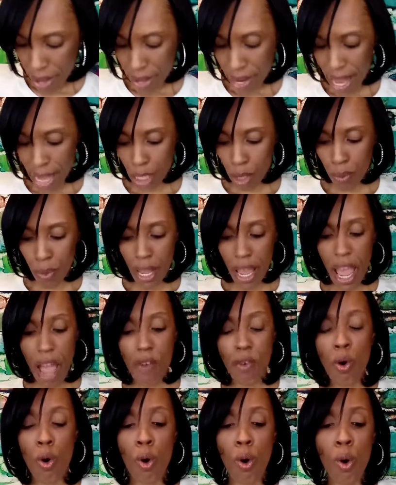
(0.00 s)
Next we
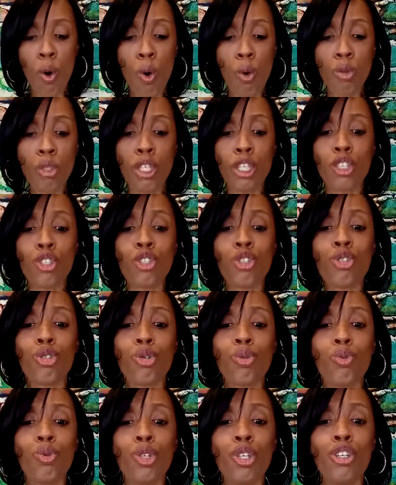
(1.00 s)
have, this
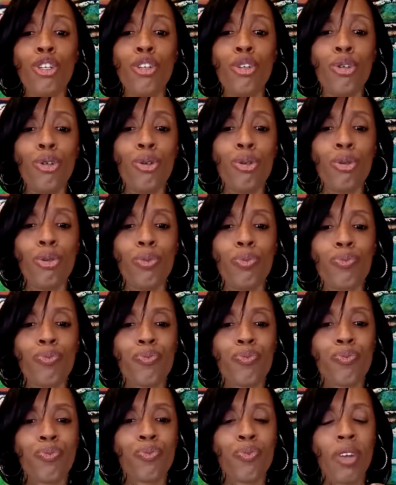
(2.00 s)
is so cute.
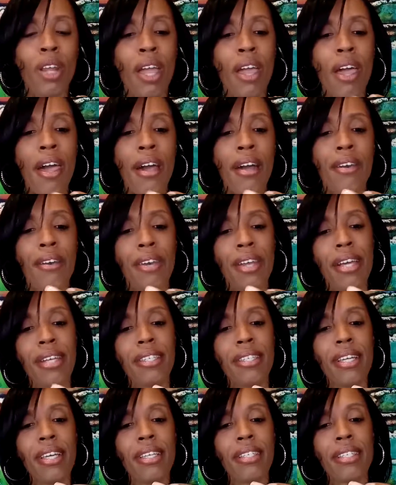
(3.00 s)

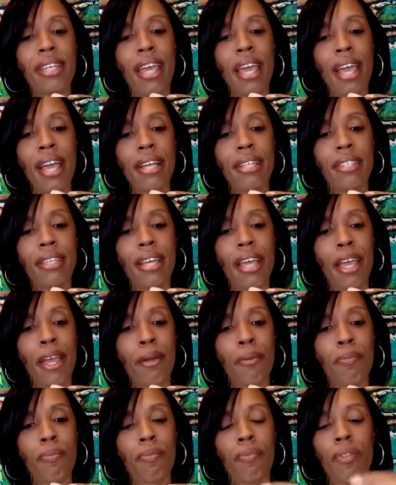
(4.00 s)
This is candy.